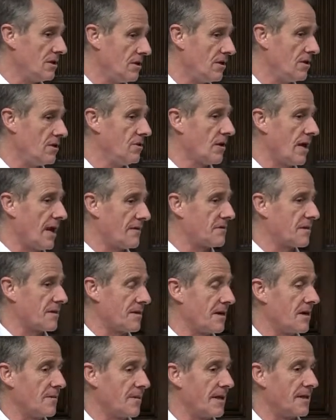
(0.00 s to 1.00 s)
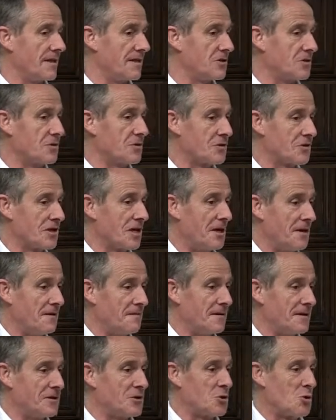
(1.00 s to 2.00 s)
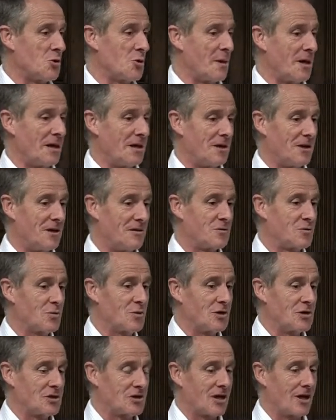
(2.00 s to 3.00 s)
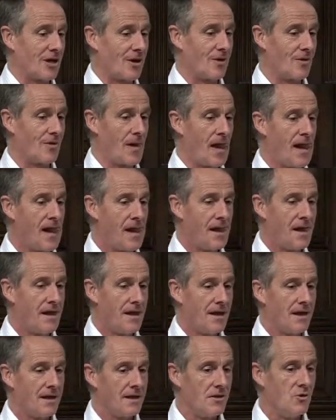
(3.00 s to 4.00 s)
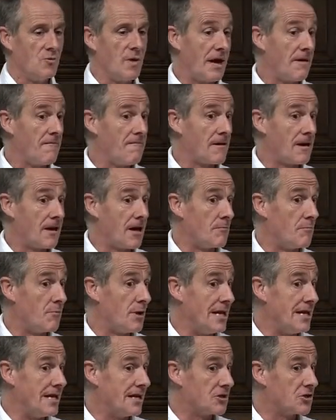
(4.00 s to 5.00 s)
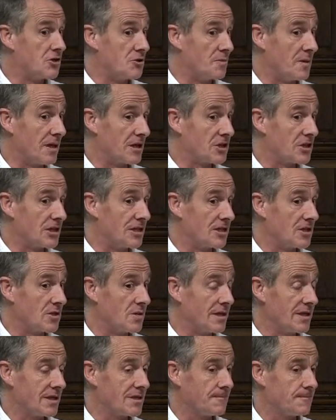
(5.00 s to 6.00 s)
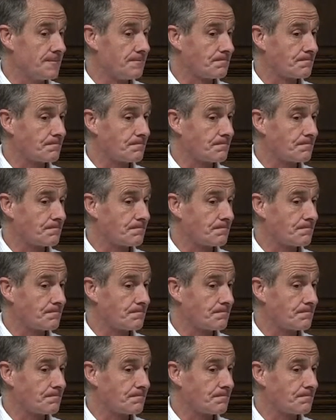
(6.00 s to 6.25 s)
you'll have to think about this yourself and talk about it afterwards, so you may feel I'm reading too much into it.